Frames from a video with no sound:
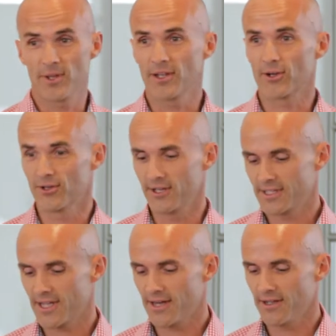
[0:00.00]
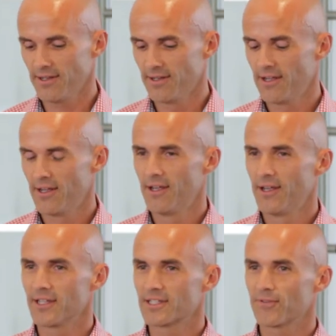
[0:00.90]
to be a good dictator,
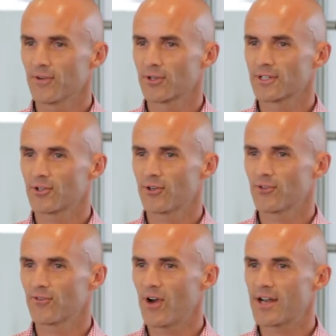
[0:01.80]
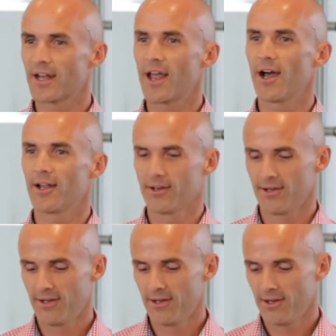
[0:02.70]
is to focus on finding out
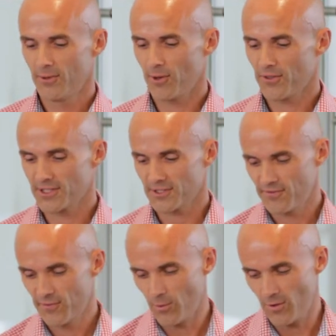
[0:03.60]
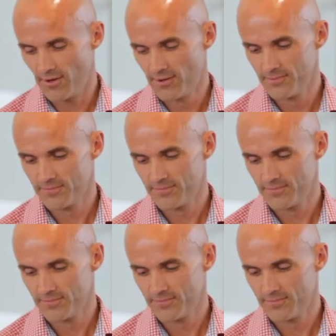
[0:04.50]
what things are for.